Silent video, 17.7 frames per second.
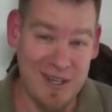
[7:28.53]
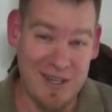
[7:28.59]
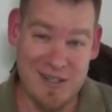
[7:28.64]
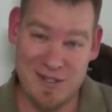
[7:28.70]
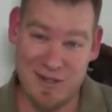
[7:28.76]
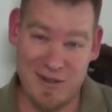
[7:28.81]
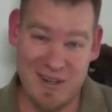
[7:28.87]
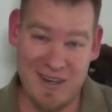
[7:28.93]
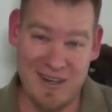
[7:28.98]

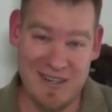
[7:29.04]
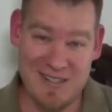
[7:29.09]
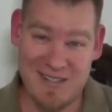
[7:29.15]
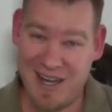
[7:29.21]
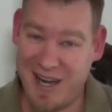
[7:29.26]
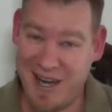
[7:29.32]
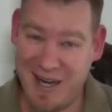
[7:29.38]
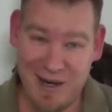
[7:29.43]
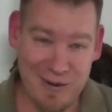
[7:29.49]
so that it's
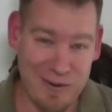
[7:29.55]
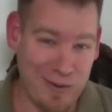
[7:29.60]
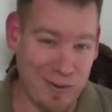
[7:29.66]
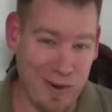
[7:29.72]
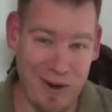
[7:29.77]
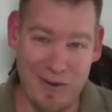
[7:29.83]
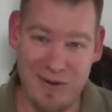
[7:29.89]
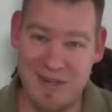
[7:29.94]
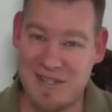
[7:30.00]
higher
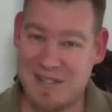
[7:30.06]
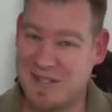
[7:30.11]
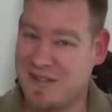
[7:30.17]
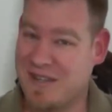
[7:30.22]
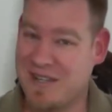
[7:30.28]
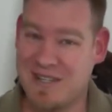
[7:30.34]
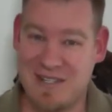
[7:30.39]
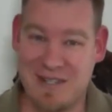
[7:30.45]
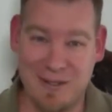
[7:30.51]
quality, so
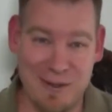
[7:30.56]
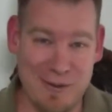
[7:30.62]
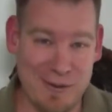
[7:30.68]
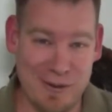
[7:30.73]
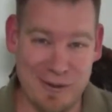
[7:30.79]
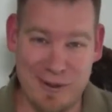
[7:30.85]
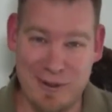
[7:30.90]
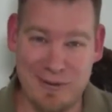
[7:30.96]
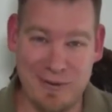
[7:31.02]
that it's
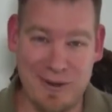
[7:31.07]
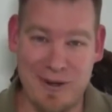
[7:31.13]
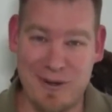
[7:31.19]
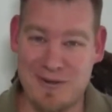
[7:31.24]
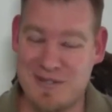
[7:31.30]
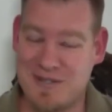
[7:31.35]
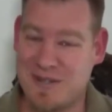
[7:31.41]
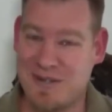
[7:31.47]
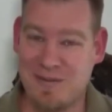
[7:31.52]
locally
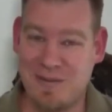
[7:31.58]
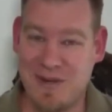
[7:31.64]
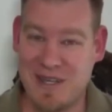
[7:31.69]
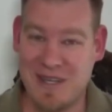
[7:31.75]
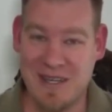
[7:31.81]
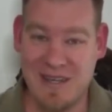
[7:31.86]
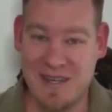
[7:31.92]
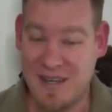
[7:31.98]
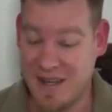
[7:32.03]
grown, so that we
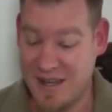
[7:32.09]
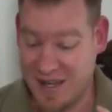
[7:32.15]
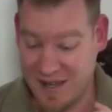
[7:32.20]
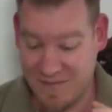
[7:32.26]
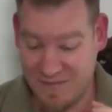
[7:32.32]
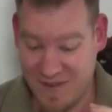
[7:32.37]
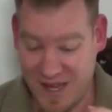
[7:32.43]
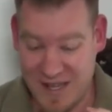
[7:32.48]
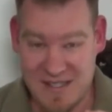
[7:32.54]
can
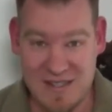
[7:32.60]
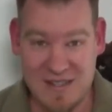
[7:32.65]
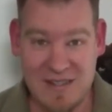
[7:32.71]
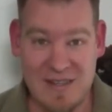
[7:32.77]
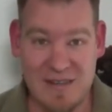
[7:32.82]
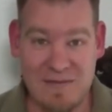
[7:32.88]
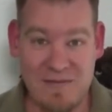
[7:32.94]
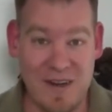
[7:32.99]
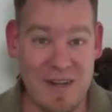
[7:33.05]
invest
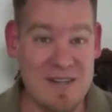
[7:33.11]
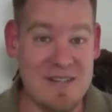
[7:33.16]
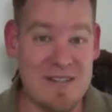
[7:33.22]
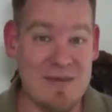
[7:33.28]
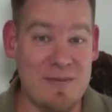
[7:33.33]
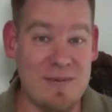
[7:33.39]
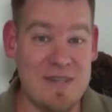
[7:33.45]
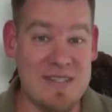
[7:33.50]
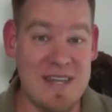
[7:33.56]
the funds
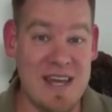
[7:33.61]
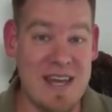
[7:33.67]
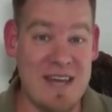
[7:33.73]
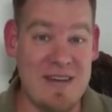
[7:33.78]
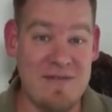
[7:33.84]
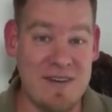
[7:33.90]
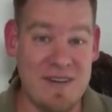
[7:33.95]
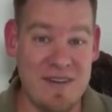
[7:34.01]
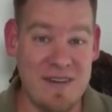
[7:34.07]
that we
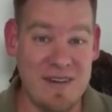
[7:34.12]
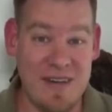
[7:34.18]
save in,